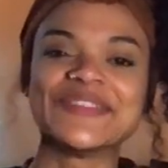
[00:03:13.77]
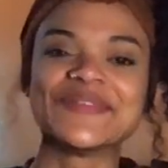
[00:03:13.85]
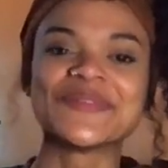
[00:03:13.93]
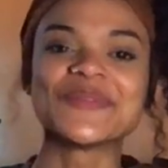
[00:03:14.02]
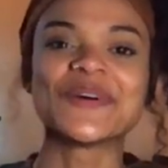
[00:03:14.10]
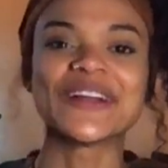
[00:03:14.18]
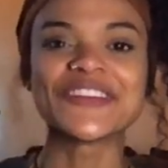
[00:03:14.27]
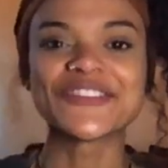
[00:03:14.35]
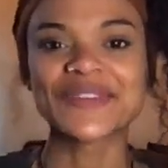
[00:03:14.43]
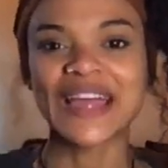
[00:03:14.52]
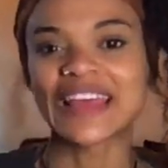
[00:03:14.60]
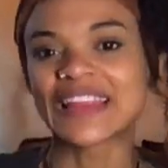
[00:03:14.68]
one of
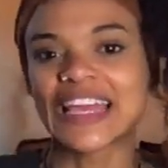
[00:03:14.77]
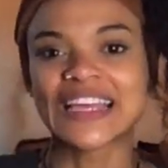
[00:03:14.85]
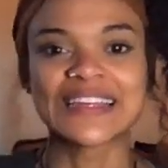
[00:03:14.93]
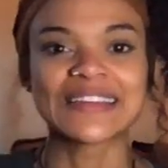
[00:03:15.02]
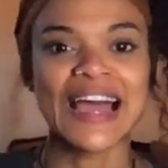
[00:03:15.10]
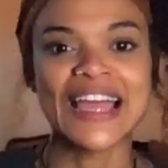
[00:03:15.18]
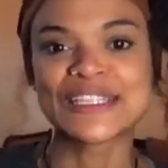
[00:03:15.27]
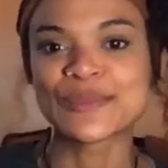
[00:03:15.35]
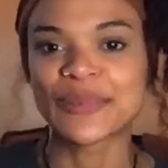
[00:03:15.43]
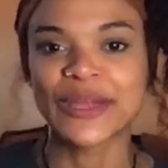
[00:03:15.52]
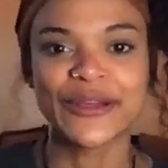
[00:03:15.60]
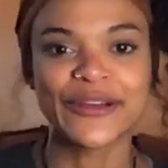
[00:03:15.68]
my
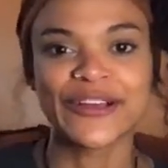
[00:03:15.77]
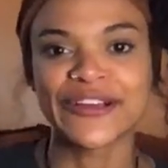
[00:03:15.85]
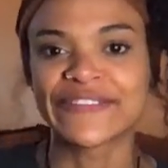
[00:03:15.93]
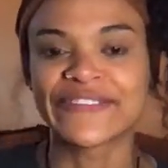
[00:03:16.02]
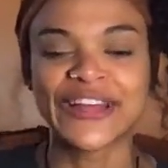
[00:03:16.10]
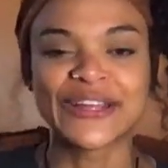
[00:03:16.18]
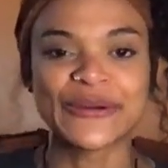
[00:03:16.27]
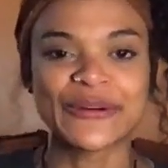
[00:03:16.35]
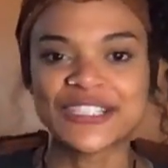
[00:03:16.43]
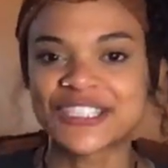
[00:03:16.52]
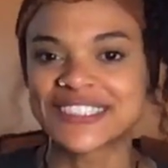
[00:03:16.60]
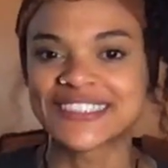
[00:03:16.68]
icebreaker fun
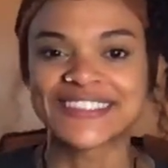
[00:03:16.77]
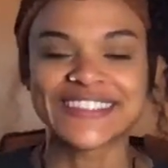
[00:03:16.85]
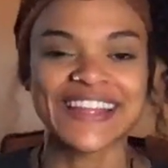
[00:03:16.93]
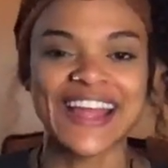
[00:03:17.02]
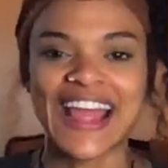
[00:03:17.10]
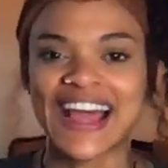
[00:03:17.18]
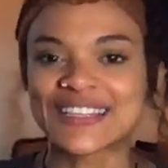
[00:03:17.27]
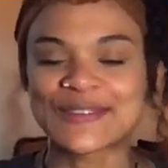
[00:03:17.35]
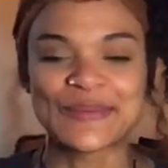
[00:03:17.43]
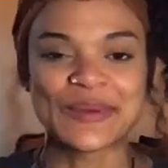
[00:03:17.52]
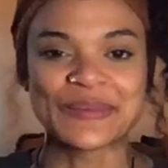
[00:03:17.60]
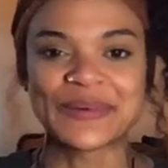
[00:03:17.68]
questions that I
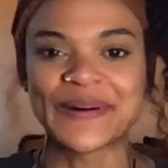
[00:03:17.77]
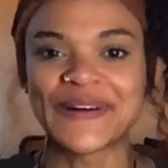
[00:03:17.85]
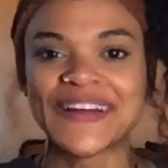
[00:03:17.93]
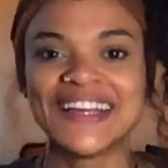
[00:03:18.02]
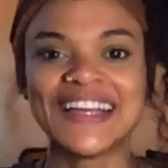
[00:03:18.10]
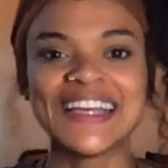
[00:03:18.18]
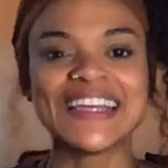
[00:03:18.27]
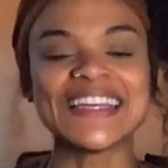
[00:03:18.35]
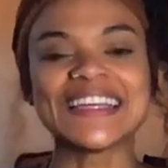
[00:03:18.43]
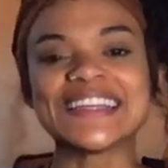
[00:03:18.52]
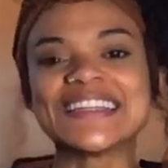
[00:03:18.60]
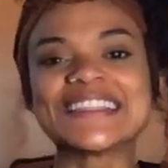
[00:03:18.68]
ask people
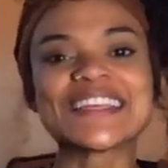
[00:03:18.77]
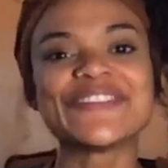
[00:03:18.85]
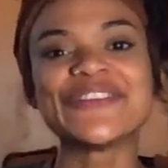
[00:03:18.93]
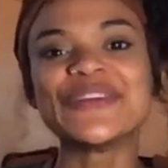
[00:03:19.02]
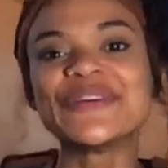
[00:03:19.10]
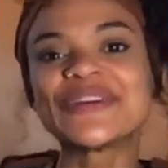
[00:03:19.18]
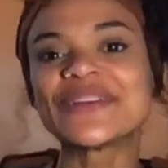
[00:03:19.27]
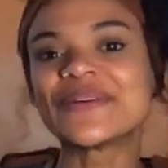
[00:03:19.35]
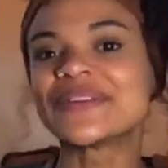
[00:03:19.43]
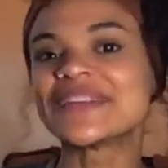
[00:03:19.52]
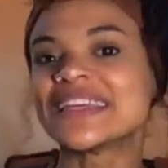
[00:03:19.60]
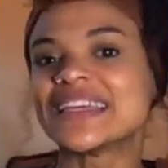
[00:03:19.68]
is, if you could
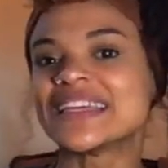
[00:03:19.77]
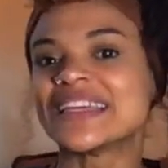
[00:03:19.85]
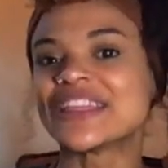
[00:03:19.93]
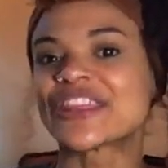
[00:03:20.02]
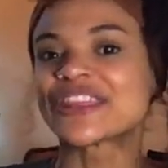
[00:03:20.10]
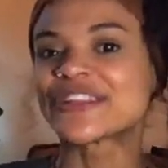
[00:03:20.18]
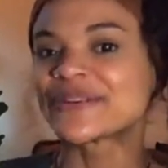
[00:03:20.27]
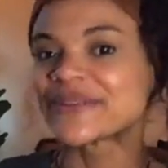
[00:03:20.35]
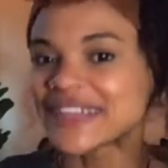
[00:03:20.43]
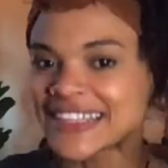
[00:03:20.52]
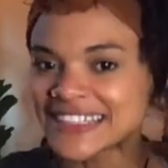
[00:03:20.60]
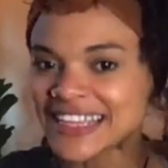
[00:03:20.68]
only eat
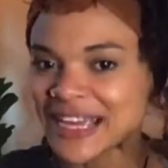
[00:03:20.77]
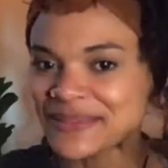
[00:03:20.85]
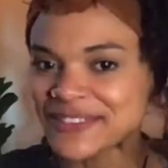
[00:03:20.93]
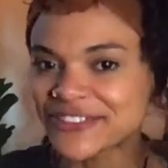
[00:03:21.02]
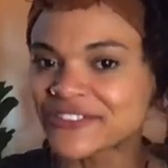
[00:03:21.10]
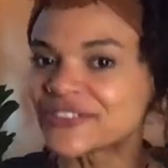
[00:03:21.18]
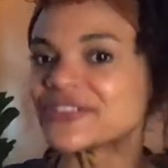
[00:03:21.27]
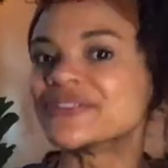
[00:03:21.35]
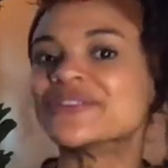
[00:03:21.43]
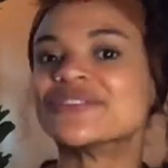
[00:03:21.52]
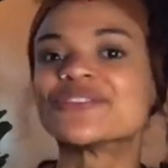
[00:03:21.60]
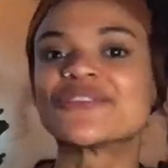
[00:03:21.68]
3 types of
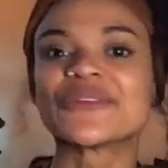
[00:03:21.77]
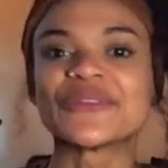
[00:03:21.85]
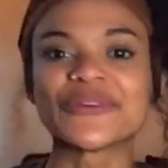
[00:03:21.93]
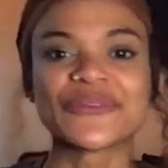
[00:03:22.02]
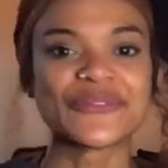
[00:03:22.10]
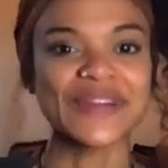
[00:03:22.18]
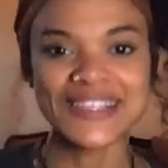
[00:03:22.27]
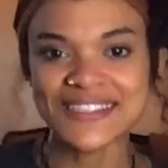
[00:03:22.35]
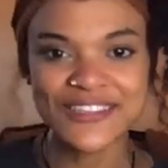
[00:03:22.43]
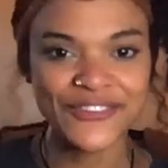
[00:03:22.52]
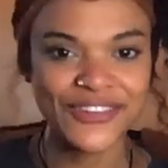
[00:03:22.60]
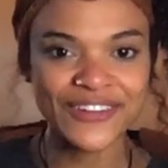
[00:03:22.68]
foods for the
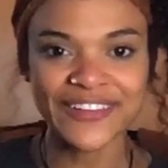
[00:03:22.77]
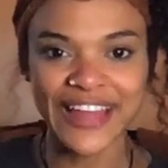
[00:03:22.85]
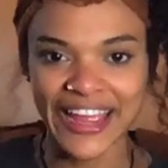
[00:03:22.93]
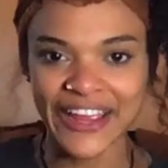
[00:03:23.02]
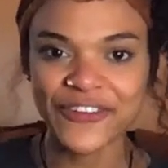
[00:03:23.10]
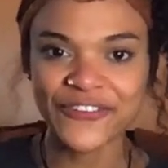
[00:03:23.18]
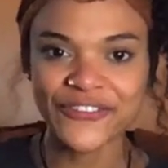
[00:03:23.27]
rest of your life,